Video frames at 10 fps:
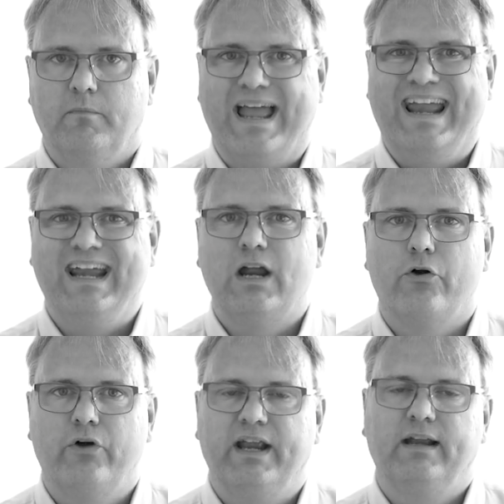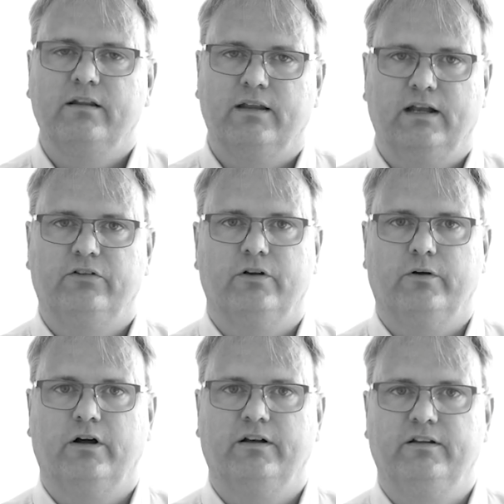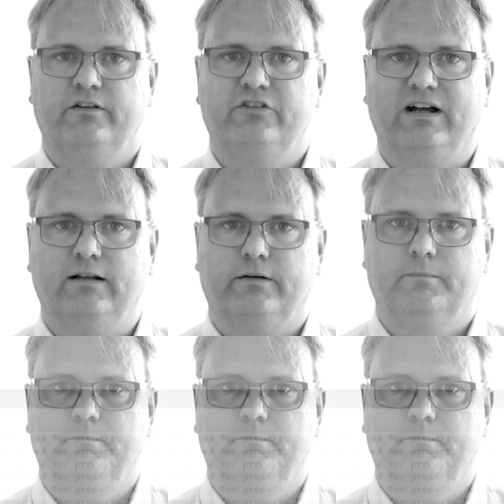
anchoring that is going on in the child.